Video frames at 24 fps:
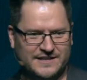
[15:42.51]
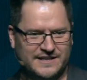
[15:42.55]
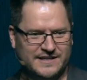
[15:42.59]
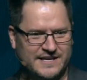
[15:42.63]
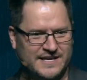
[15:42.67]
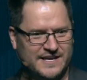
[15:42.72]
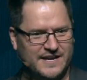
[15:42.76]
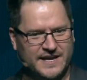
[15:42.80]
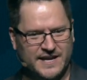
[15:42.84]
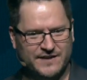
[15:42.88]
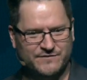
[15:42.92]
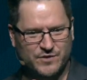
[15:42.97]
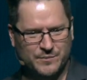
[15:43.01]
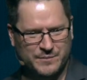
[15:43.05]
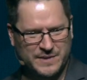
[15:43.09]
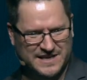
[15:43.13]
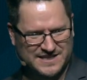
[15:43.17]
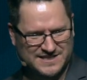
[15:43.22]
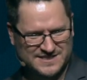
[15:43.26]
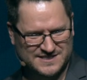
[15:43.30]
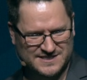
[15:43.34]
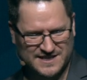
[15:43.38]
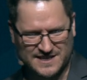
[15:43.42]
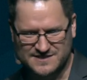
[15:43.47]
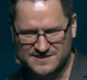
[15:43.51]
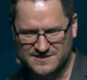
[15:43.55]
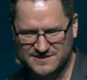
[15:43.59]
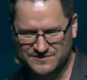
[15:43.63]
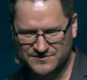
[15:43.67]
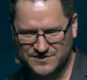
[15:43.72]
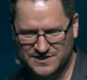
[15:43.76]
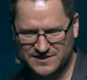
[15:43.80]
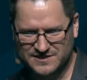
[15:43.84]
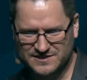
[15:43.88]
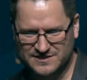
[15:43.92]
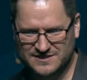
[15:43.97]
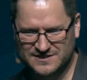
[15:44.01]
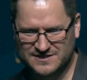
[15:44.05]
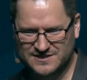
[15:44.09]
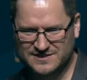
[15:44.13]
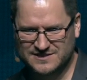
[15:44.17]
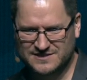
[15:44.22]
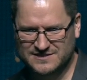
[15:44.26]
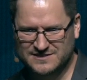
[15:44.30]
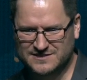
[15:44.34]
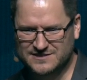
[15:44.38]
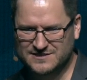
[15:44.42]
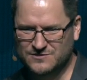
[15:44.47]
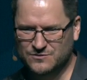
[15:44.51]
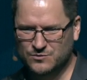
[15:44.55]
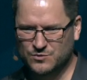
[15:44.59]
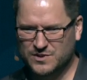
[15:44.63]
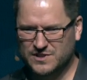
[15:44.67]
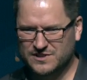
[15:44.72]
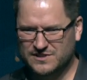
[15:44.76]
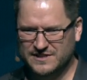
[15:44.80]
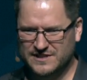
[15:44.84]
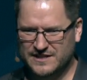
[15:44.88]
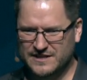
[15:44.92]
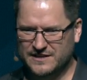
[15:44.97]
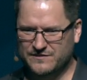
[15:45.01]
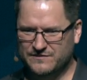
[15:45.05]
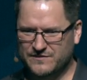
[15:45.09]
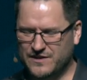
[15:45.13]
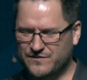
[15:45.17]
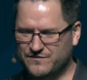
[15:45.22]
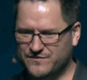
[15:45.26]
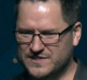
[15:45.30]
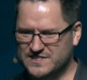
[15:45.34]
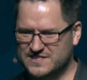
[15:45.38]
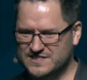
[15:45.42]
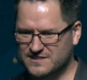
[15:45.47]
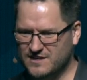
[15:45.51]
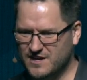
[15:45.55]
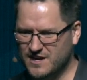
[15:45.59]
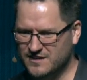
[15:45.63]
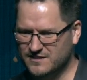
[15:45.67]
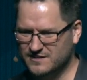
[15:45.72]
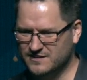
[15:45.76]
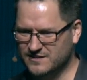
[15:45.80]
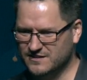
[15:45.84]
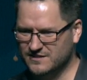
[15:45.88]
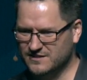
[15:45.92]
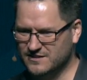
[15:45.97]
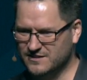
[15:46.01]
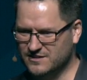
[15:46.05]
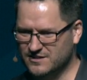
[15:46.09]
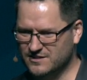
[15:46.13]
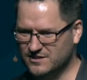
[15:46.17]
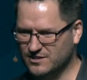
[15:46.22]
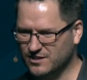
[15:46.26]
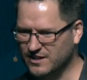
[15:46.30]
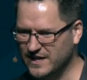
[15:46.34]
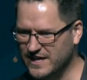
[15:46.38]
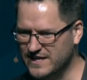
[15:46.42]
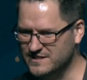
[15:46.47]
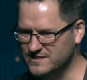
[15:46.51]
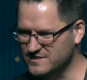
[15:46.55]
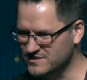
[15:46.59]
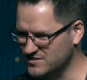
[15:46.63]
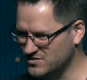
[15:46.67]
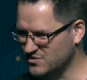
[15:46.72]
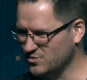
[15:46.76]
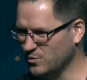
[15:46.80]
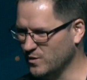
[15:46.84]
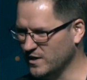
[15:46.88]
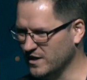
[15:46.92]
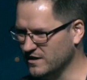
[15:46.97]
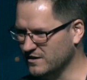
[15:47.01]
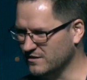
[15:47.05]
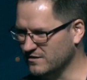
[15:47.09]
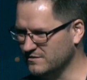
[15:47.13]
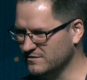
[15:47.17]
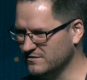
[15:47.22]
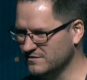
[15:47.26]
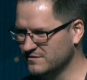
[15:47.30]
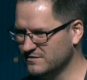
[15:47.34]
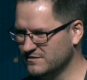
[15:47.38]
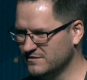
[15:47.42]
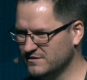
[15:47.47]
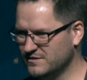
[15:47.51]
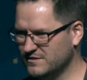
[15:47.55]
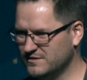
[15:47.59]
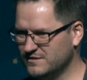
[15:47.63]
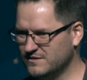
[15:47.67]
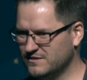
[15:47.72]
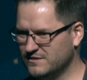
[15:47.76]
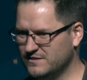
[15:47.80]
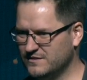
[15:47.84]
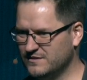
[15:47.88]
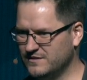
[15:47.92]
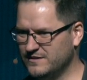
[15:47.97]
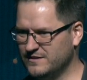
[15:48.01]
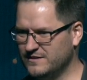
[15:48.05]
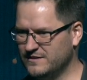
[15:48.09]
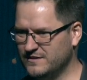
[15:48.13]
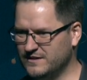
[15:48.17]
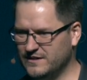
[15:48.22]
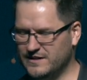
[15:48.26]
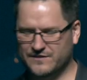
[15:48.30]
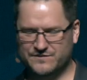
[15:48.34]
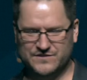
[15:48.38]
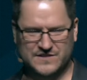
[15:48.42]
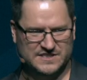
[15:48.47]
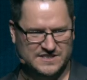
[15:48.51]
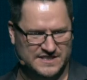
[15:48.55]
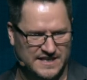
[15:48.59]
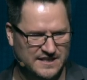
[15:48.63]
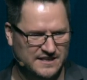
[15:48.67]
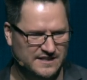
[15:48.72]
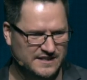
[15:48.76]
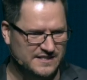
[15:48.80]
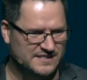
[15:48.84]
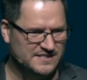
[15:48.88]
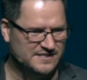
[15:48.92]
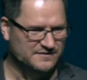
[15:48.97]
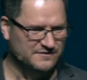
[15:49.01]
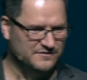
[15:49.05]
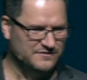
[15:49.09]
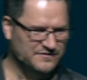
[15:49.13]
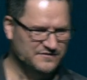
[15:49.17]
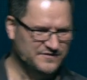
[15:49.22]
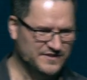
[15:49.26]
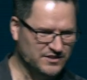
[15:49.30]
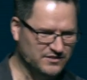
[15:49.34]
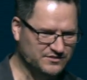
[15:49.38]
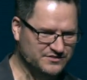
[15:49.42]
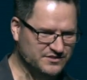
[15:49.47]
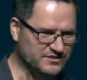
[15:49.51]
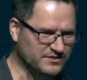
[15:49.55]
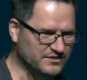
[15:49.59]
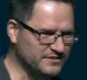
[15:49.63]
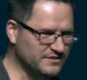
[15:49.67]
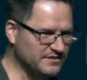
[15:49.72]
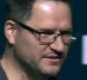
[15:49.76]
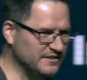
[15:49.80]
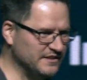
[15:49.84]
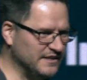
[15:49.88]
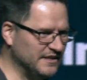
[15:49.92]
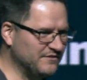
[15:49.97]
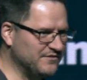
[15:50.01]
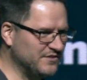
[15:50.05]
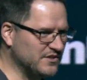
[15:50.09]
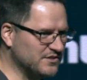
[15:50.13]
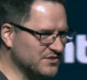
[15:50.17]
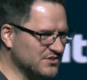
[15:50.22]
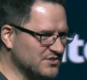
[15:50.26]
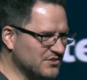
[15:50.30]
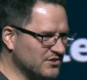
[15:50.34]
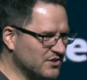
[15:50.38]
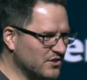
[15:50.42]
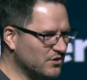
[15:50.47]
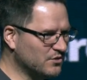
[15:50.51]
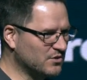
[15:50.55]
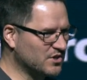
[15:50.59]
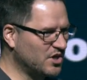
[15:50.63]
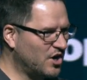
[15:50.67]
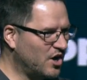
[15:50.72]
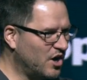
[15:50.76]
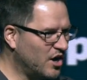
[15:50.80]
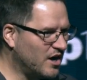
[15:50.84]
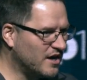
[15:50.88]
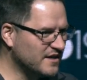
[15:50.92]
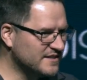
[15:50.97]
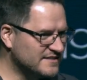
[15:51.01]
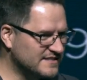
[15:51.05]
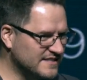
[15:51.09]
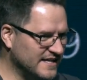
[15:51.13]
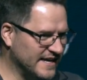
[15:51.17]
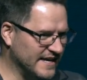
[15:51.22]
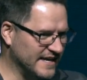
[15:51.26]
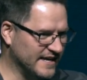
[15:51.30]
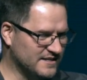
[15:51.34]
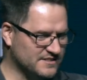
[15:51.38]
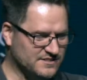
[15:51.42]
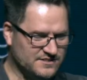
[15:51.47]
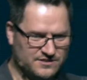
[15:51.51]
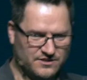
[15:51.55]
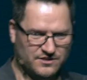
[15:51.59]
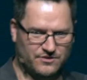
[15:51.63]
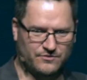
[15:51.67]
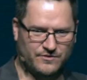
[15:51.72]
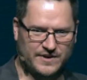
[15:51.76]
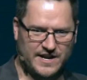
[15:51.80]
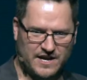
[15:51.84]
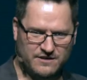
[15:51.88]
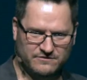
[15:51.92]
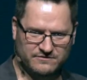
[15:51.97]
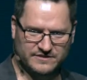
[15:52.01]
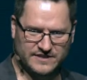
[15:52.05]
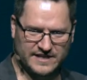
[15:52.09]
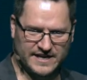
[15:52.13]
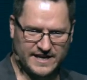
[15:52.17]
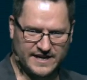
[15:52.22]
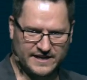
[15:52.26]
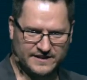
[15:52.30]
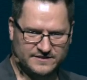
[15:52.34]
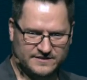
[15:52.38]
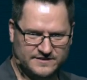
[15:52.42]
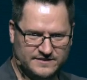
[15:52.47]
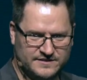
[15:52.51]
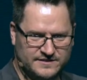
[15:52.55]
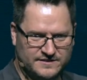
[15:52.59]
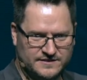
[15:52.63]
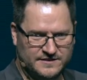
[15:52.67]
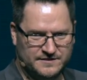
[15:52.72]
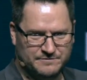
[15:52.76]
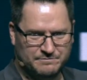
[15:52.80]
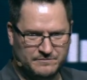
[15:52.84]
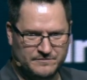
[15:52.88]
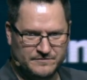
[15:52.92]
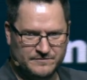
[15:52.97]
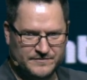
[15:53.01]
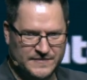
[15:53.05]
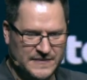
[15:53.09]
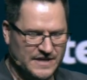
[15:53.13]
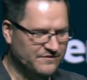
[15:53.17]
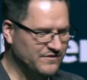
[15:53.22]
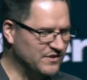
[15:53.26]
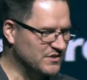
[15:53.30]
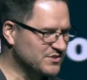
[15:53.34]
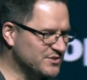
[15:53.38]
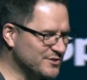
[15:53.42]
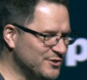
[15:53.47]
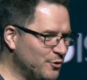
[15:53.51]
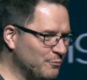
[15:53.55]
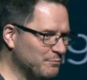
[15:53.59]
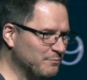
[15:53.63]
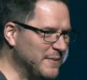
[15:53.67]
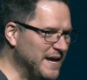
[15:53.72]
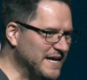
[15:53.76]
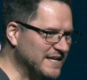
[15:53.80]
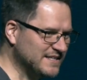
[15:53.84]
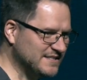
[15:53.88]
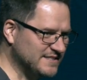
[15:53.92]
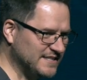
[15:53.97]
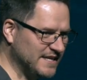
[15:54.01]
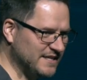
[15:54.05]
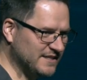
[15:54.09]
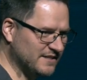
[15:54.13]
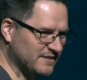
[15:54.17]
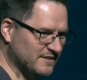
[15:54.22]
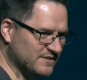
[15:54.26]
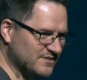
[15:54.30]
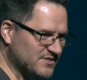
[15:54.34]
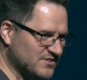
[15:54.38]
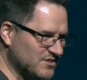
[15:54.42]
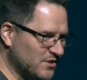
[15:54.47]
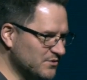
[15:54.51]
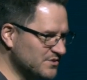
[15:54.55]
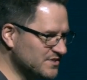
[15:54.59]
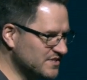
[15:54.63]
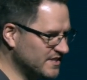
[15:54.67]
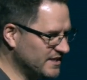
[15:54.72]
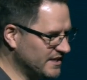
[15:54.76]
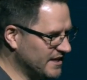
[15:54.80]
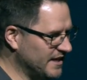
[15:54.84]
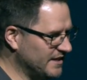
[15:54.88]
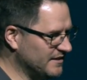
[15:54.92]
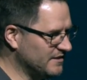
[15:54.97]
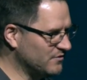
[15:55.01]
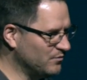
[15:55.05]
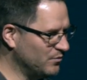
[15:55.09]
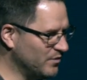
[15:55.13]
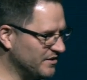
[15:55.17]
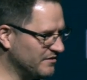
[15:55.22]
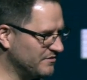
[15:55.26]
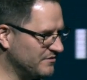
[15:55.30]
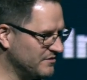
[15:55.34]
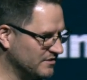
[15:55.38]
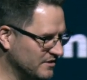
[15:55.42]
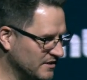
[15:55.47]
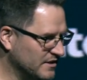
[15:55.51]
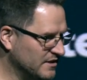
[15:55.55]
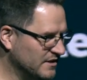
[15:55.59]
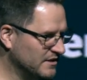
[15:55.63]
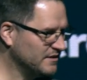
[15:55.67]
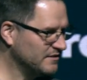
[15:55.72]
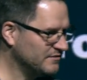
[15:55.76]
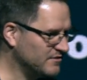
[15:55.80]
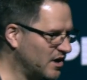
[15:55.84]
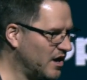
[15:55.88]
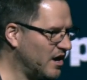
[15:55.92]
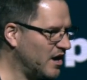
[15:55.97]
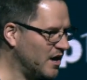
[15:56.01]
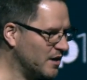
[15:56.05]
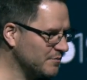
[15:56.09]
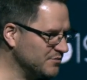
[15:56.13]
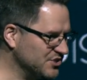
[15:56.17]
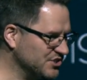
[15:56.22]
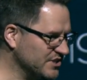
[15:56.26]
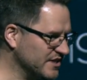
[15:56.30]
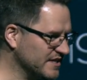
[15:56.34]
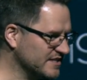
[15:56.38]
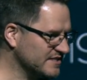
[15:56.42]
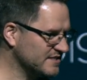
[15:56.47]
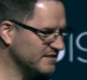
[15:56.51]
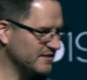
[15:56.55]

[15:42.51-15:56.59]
Can I ever make sense of it? Well, if, if it's not cleansed well, if the data isn't filtered, if there's no context around that, if there's no metadata associated with the objects